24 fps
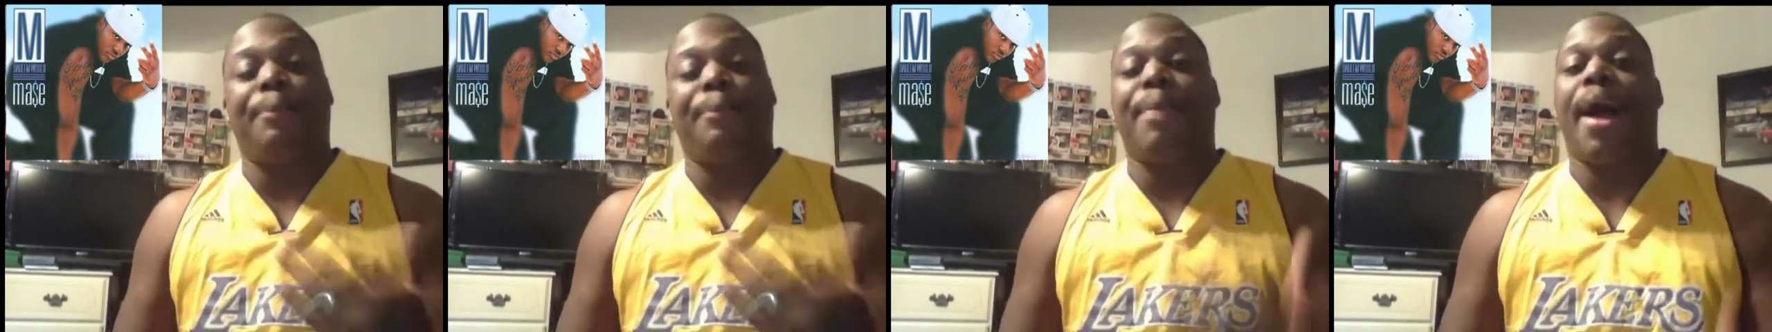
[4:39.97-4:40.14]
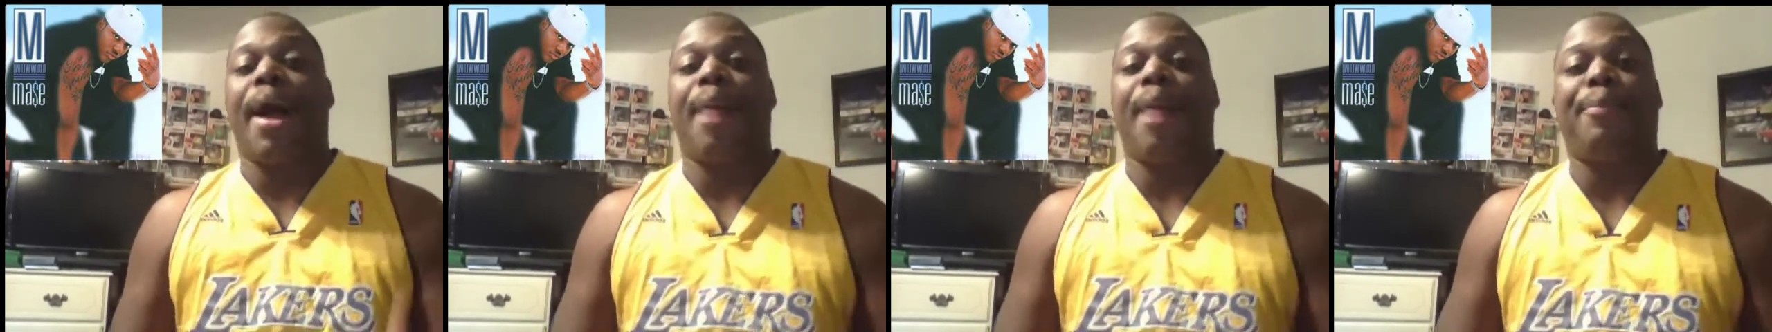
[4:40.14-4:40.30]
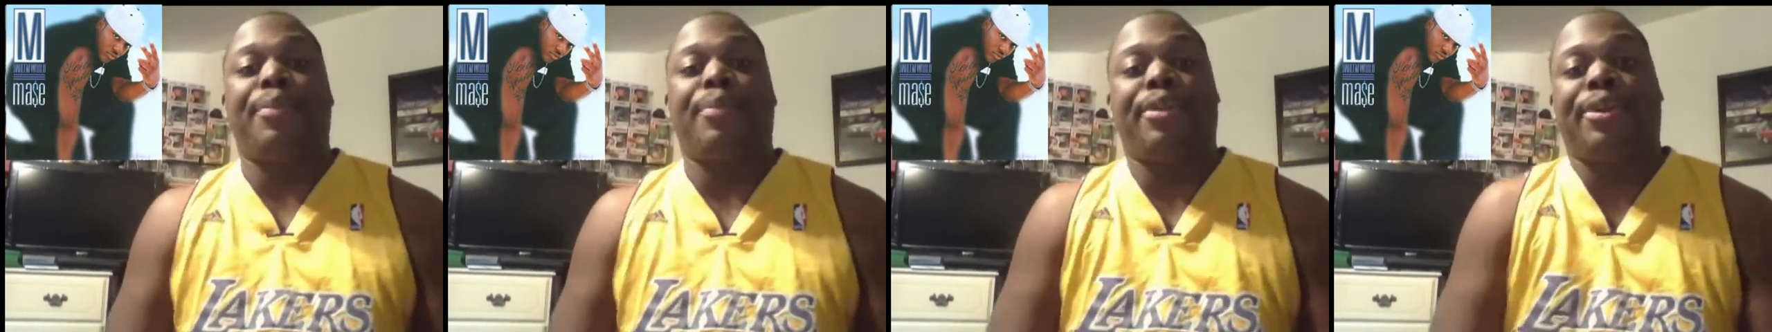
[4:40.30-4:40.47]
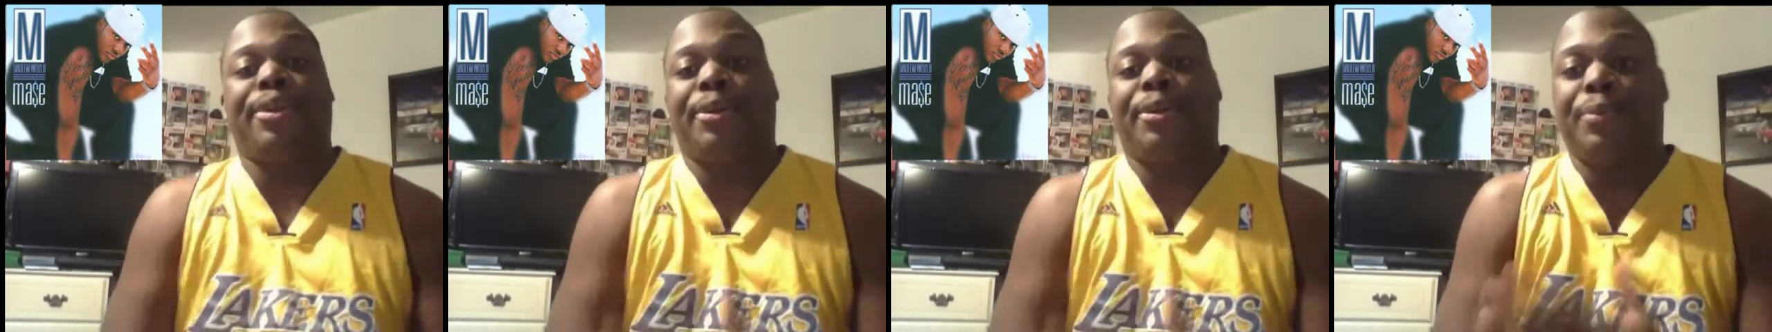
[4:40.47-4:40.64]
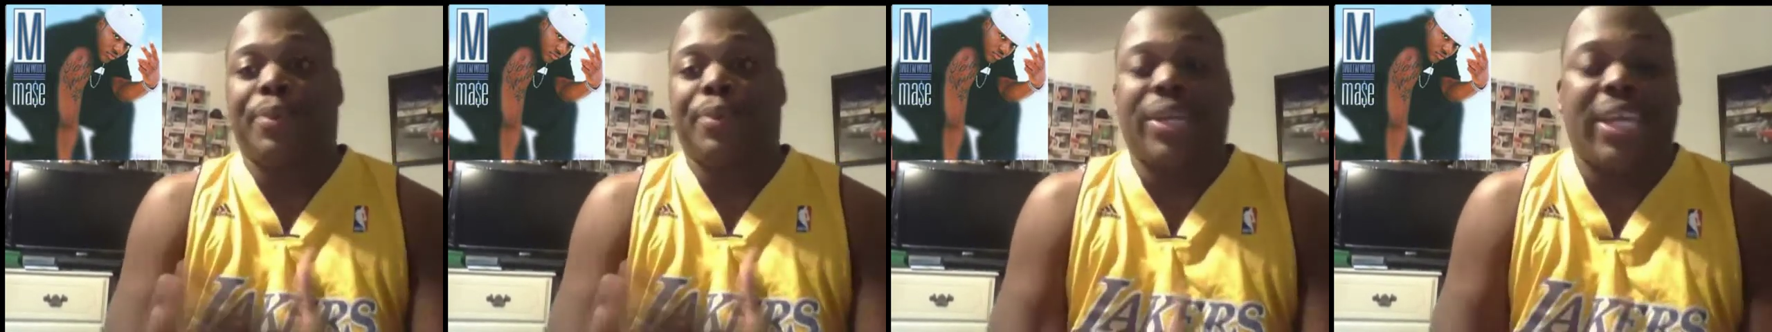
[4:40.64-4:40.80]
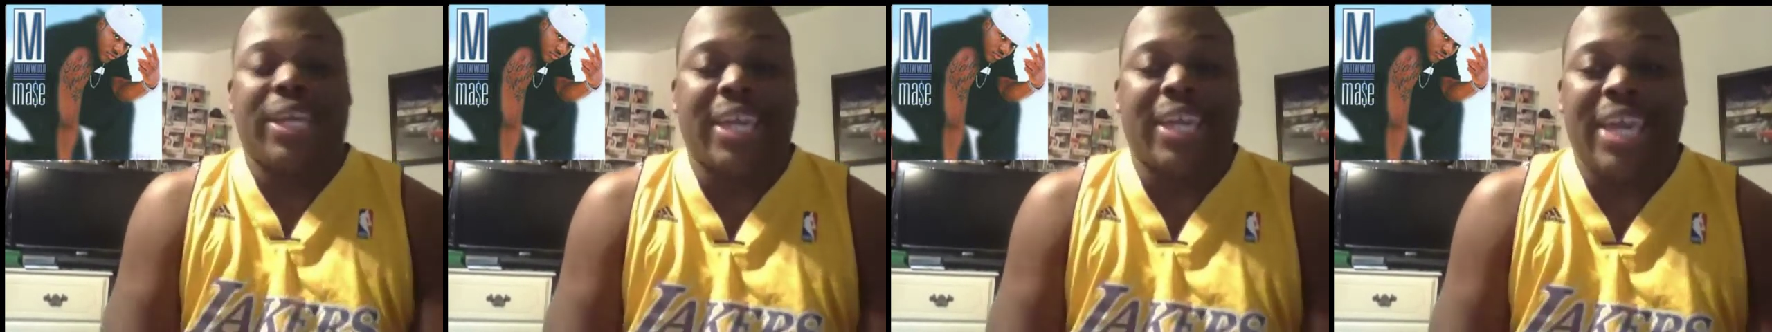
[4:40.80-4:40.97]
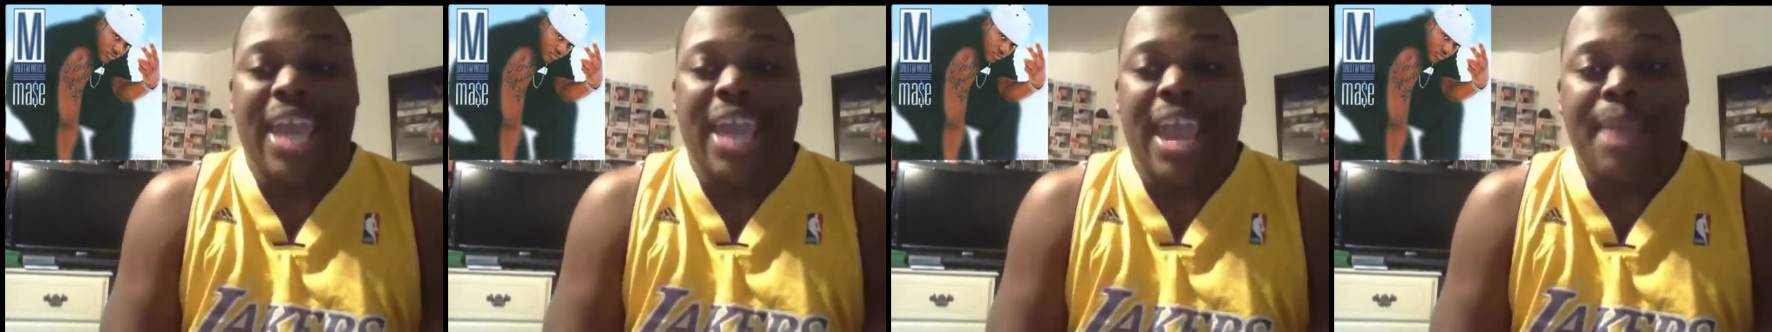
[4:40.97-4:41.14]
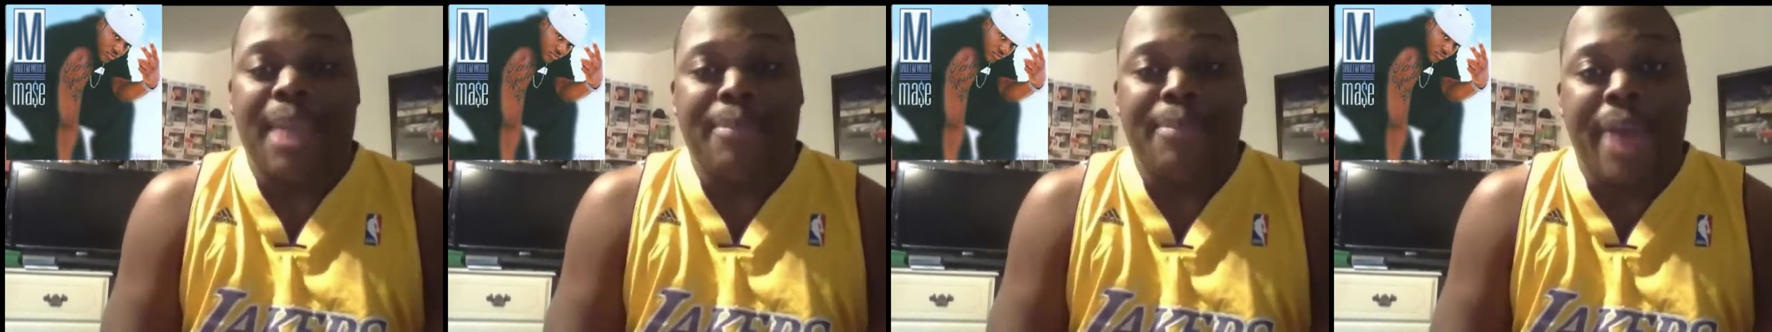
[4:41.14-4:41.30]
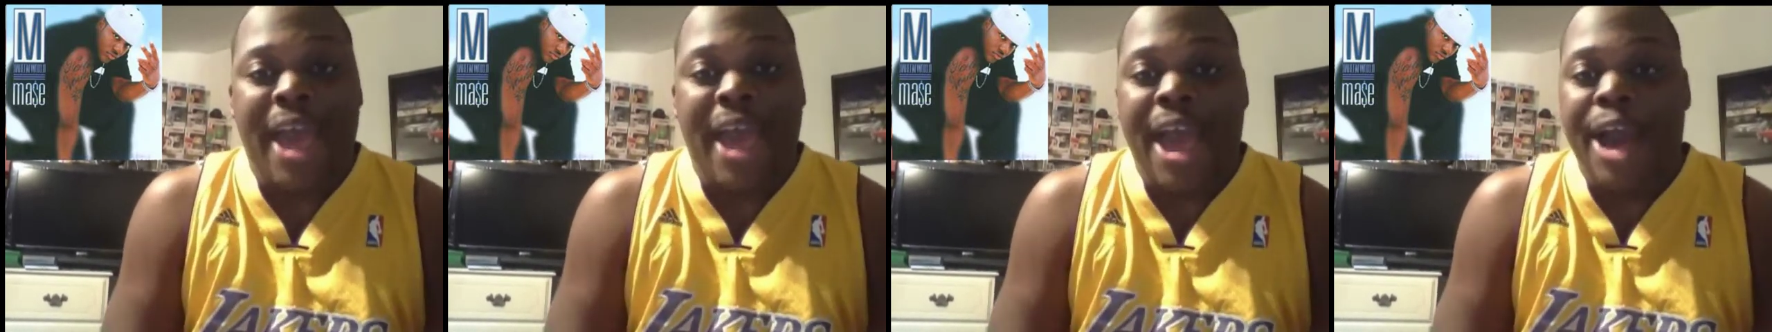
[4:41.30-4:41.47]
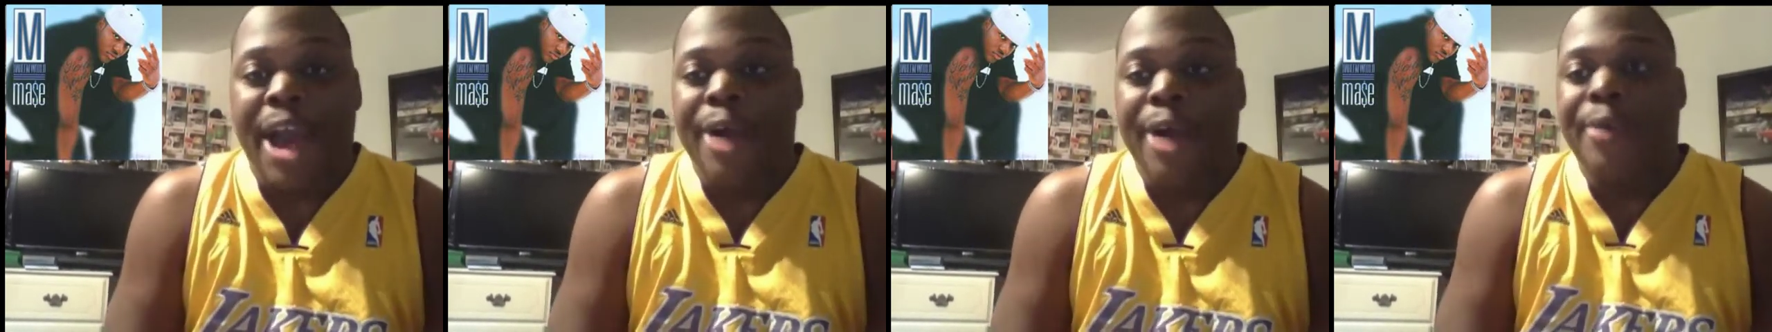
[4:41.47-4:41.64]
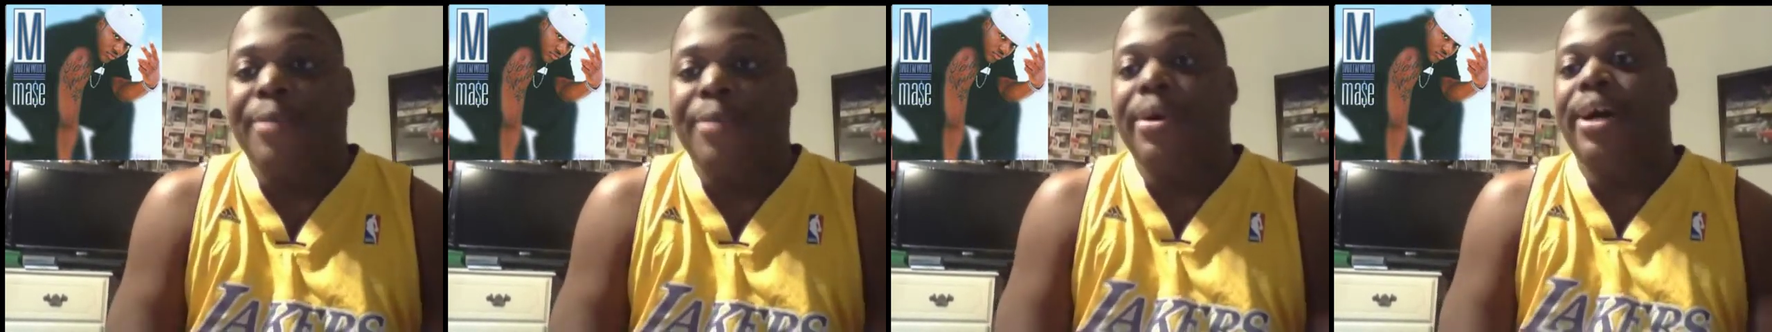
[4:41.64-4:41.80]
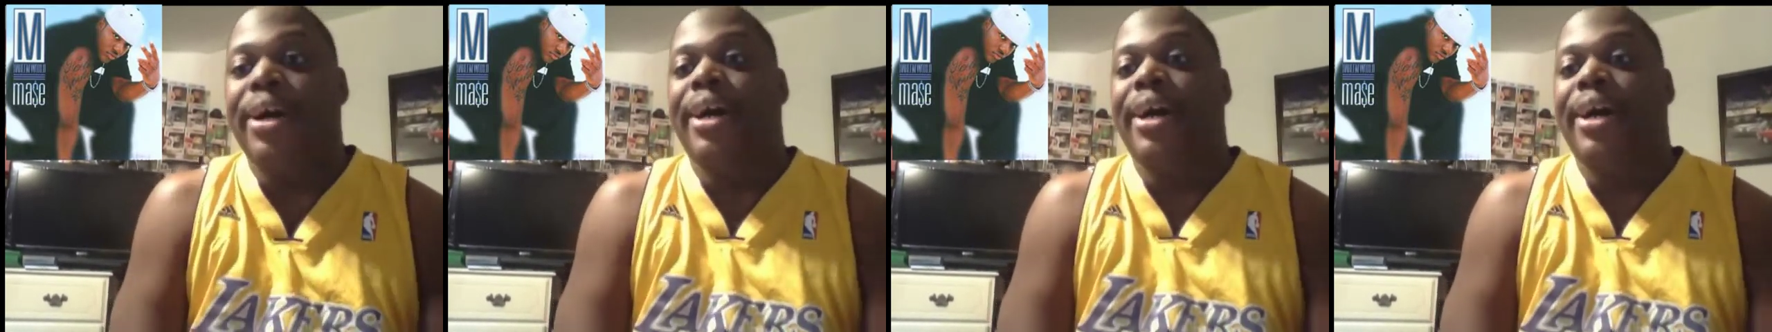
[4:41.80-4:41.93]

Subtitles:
popular when it came out.